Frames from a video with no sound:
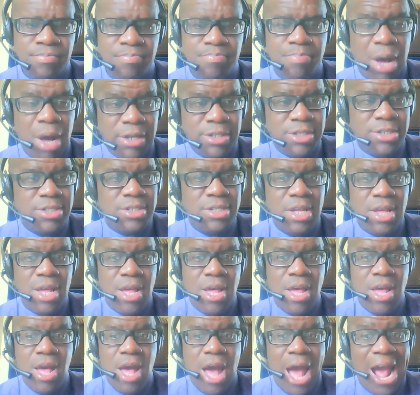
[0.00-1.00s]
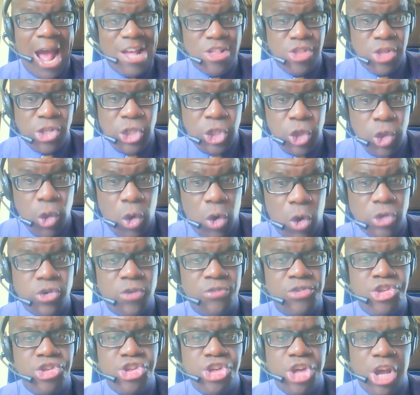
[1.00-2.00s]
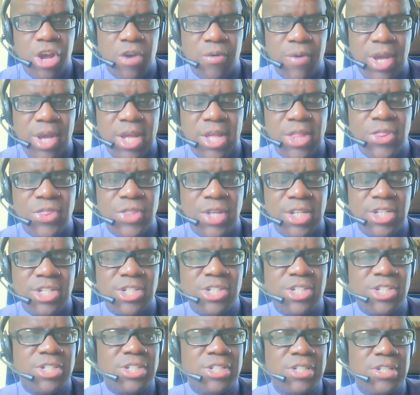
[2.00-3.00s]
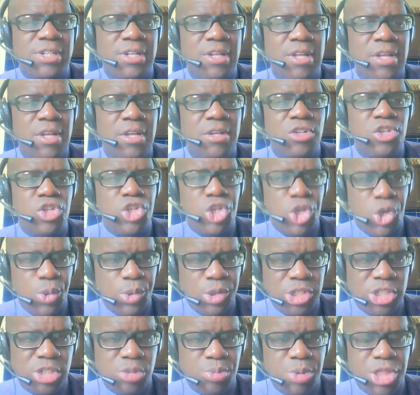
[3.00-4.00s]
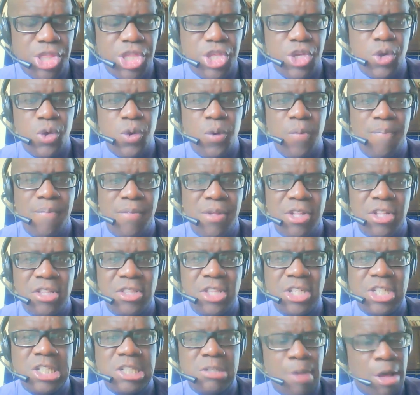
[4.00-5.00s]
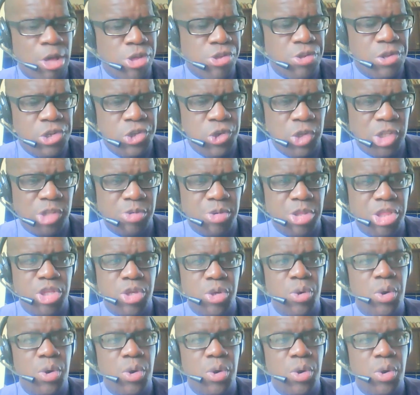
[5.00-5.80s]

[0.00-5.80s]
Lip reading: But I just thought of sharing this news with you, this special news with